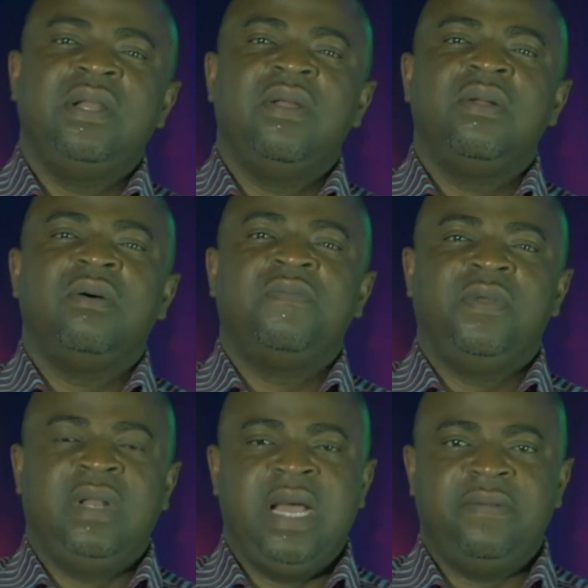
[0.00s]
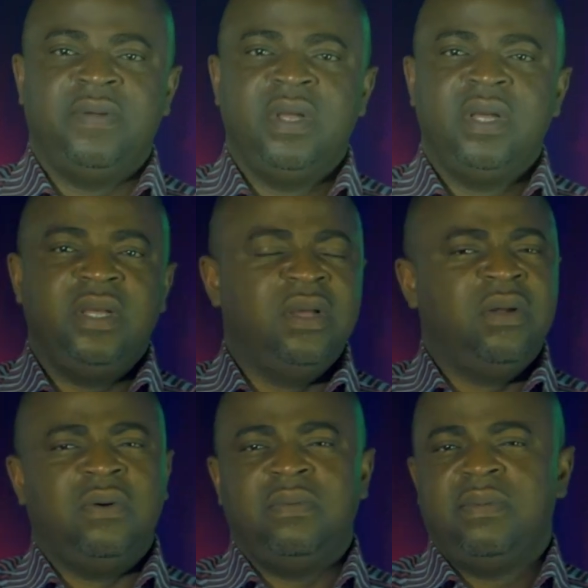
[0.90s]
the Lord of your life. You
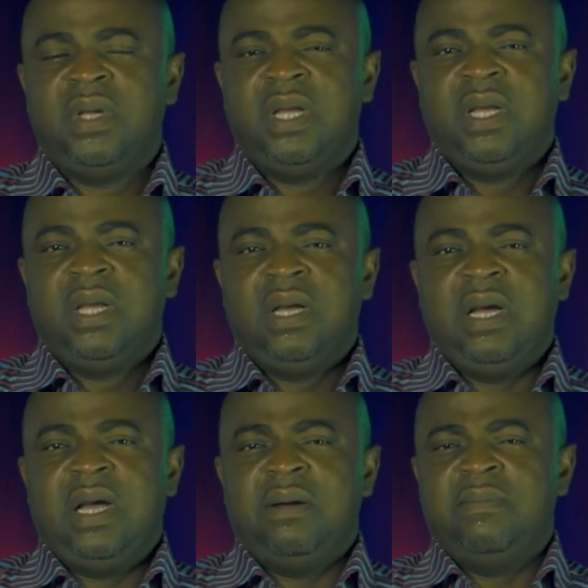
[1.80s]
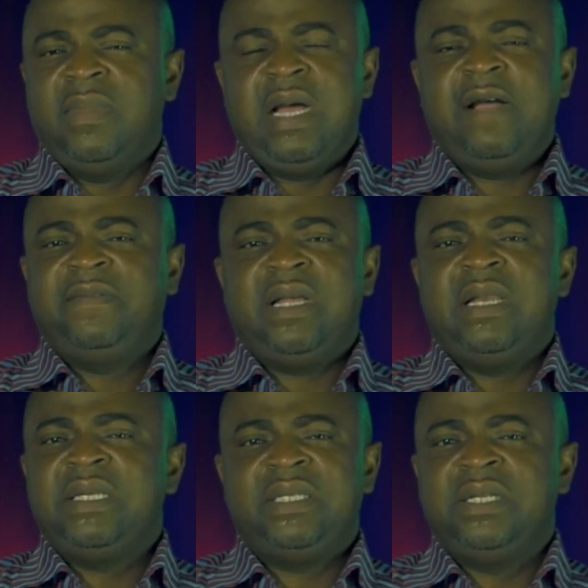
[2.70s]
know, after
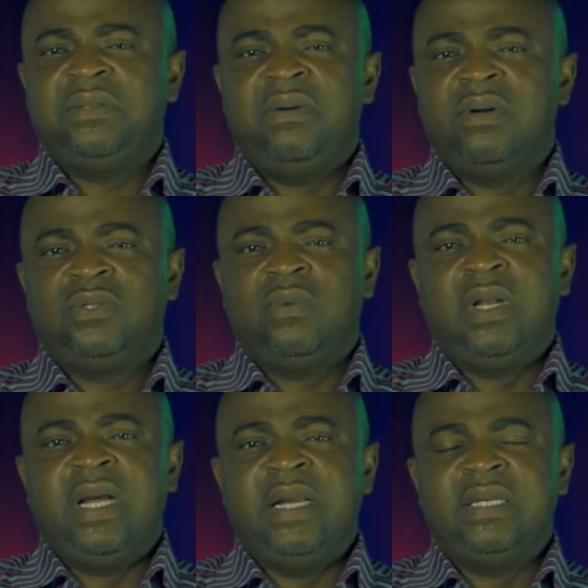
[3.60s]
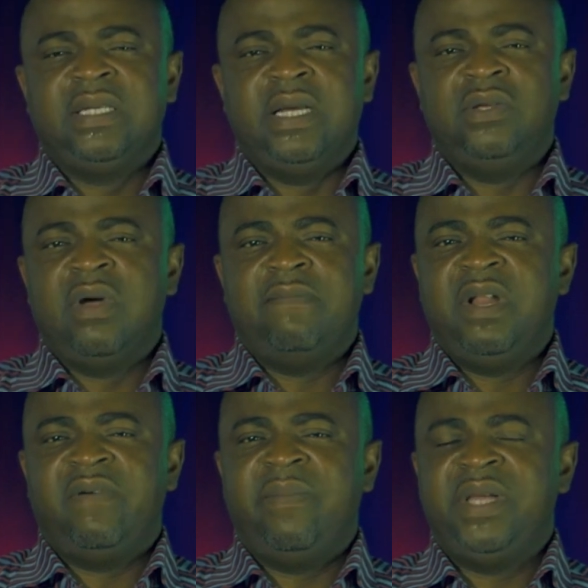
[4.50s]
listening to God's word like this, and you have
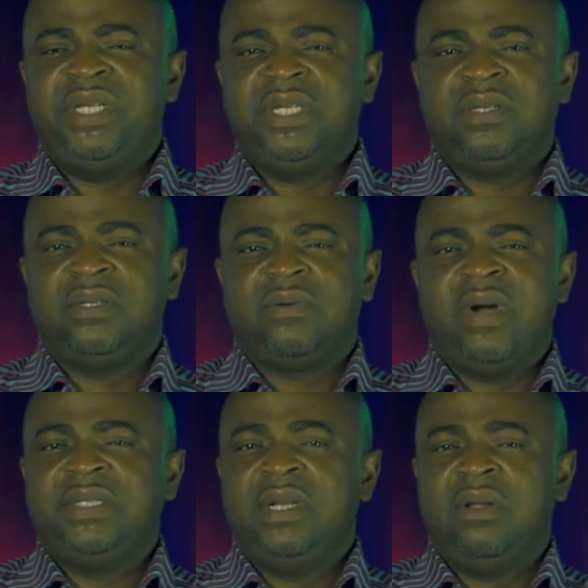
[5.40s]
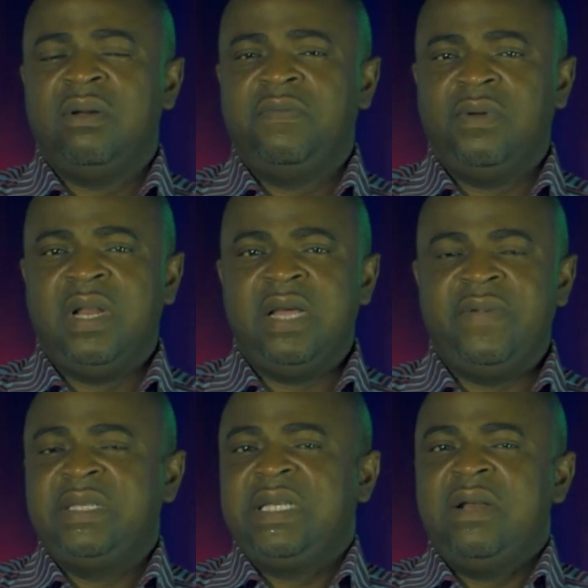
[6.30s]
never made Jesus Christ the Lord of your
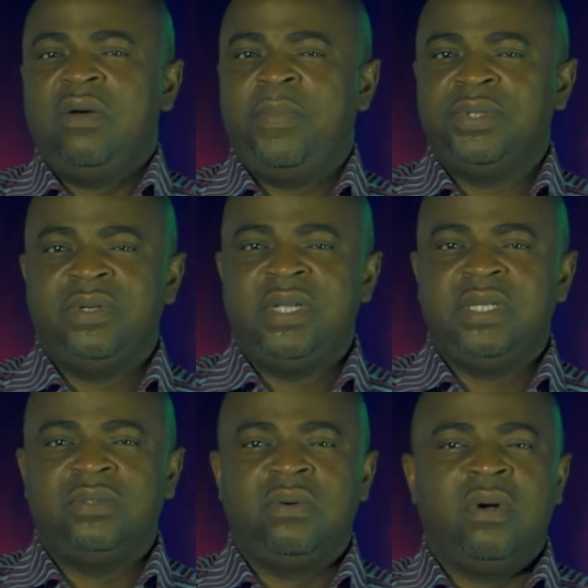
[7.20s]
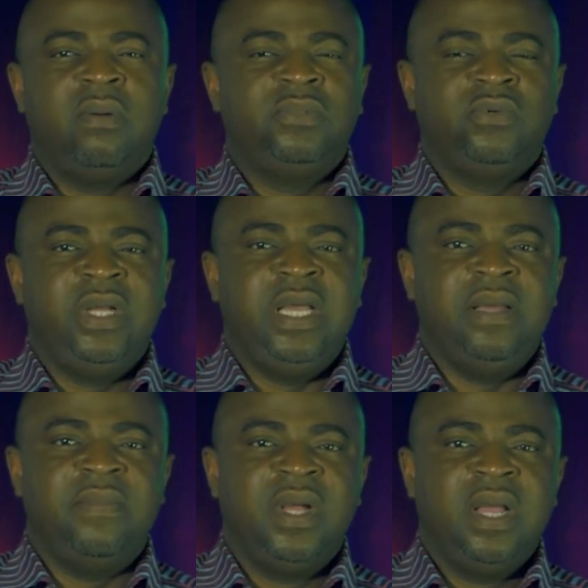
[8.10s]
life, it's an opportunity to come to
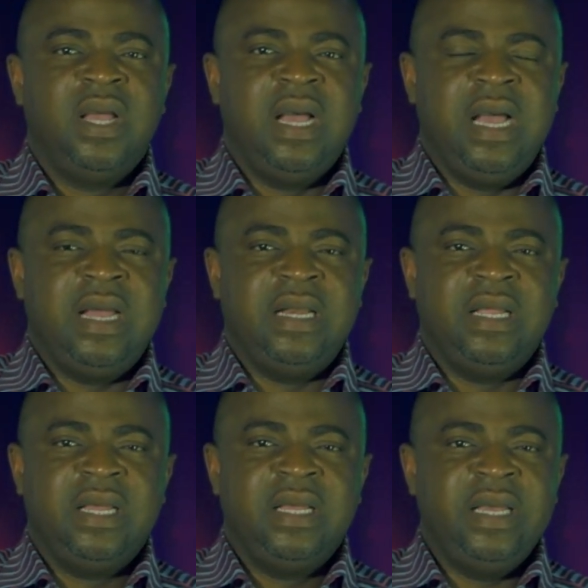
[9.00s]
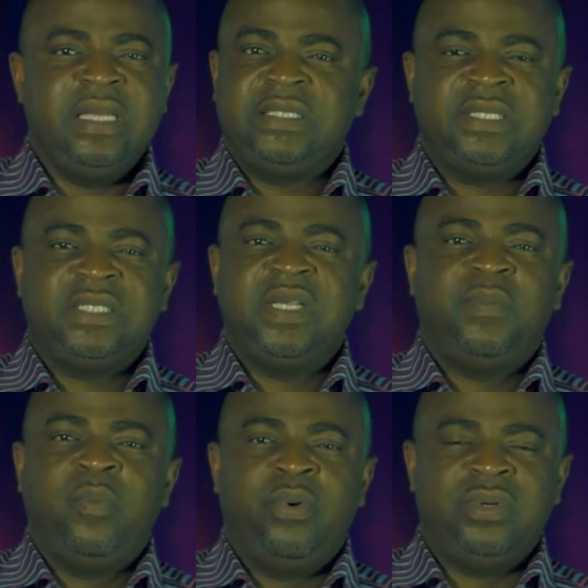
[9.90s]
him, and it's a
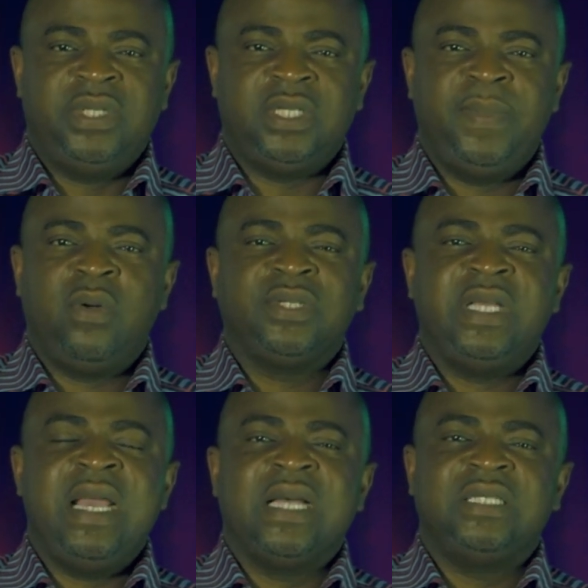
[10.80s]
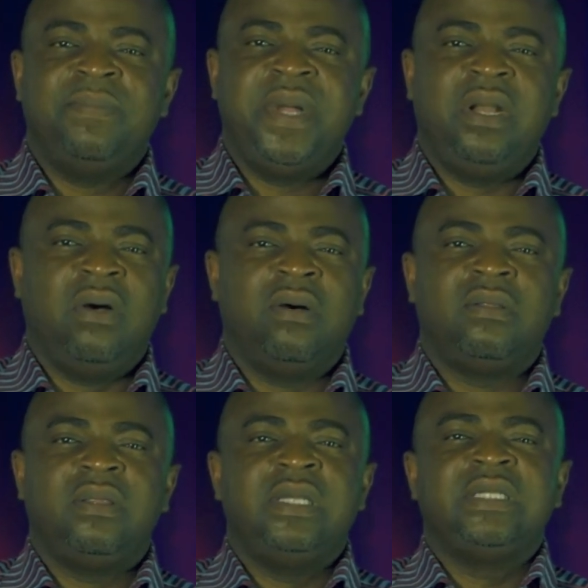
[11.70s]
simple process because he has made
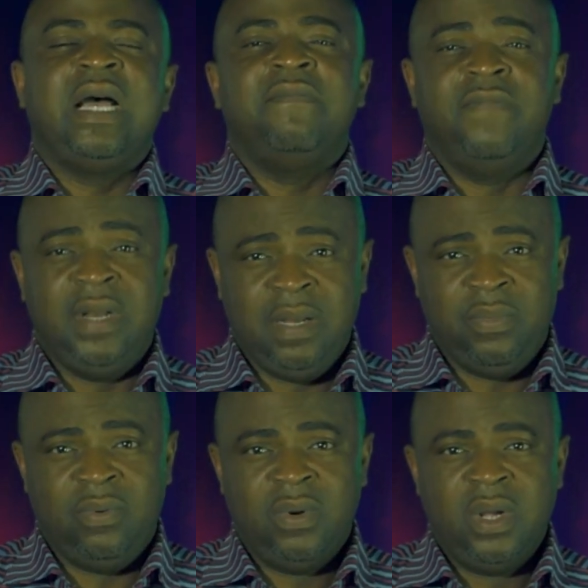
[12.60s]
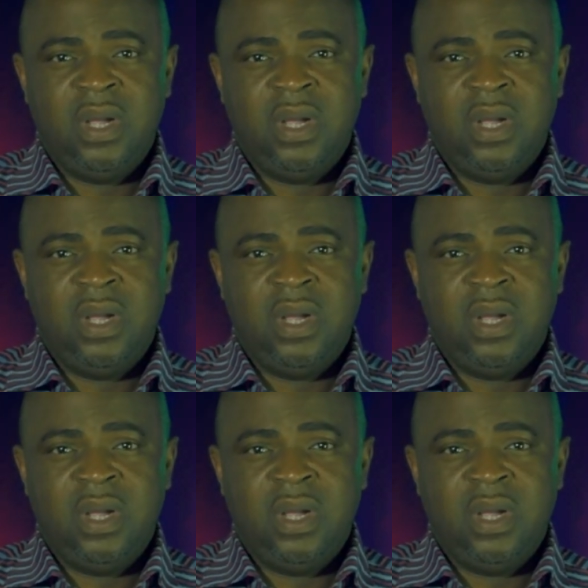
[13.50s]
all things available.